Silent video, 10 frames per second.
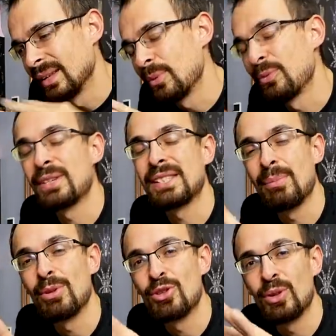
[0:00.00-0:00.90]
Let me first
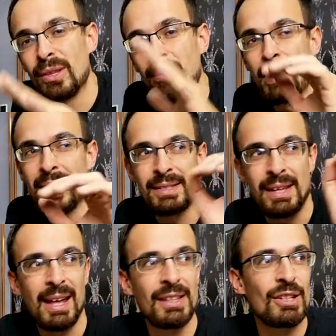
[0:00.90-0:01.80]
update you on the pest
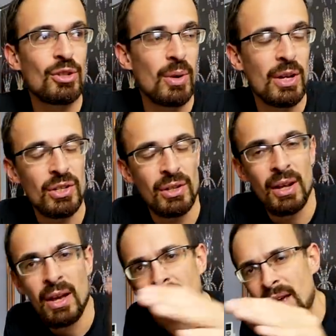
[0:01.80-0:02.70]
ant
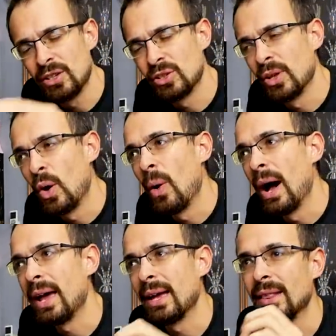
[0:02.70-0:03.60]
situation. As you know,
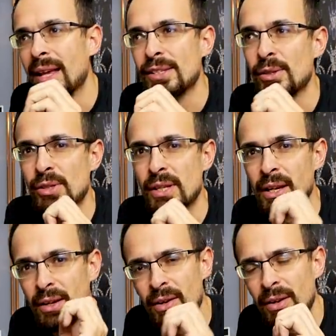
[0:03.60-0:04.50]
I had Lasius
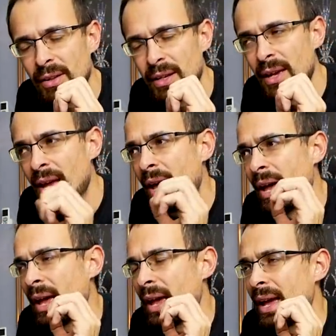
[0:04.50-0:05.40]
niger colony
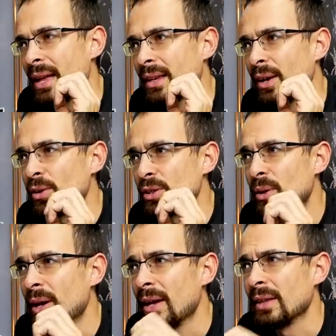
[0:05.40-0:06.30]
and I also
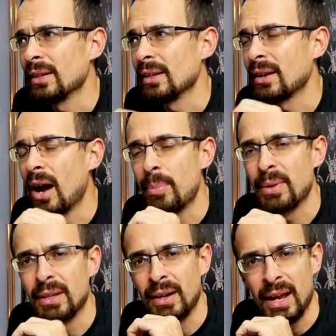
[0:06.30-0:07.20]
had a
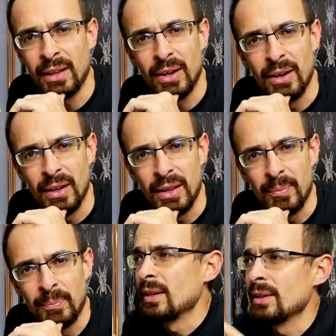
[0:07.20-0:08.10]
carpenter ant colony.
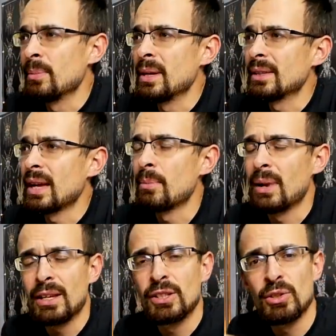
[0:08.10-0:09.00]
In the meantime,
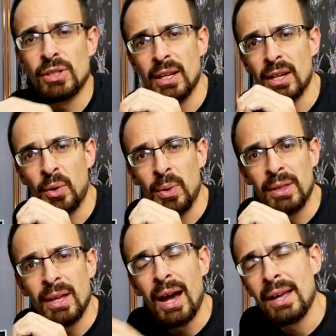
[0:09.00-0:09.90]
Lasius niger queen
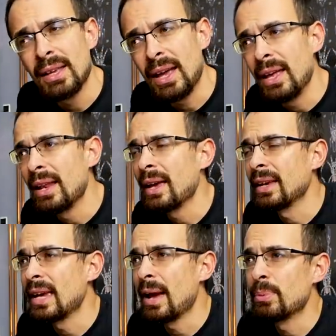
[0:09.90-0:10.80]
died and I
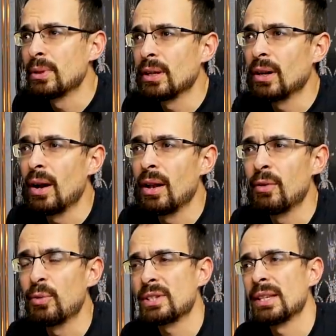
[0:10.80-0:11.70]
kept the colony
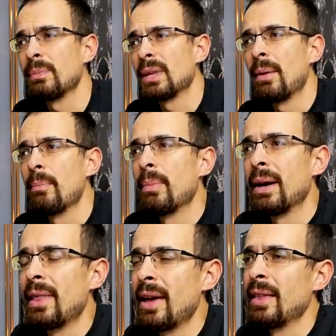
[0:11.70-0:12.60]
for some time,
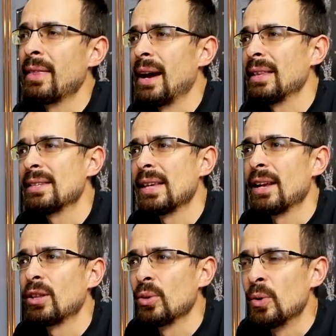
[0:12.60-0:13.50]
but then I
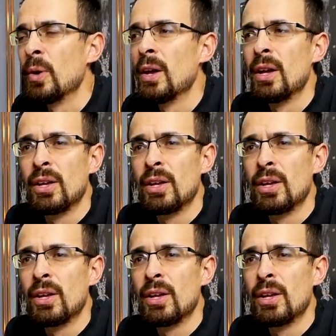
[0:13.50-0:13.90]
decided to